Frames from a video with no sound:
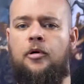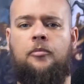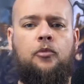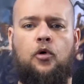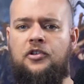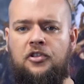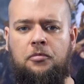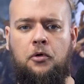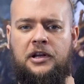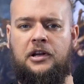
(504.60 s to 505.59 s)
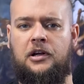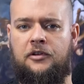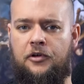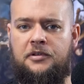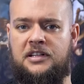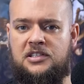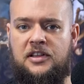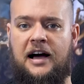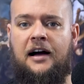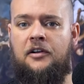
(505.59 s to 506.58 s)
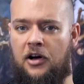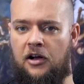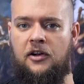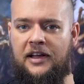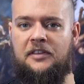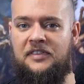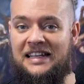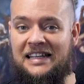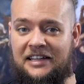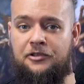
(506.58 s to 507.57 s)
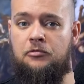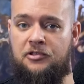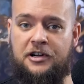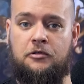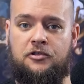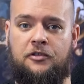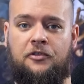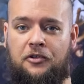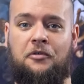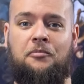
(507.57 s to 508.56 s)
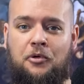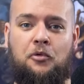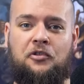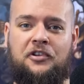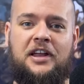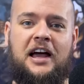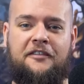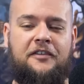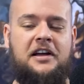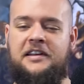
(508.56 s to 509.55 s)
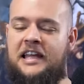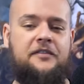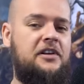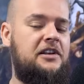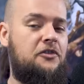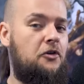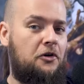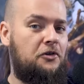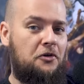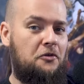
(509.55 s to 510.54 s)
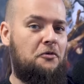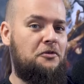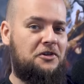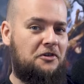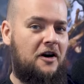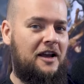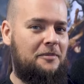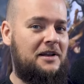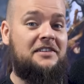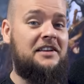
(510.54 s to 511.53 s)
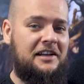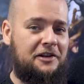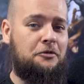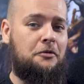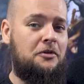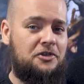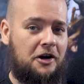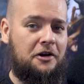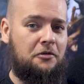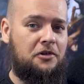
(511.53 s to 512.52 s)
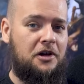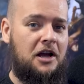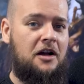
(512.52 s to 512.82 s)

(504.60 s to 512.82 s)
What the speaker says: But more to the point, notice that, unlike the little children that got mauled to death, David is not at all described as a little child.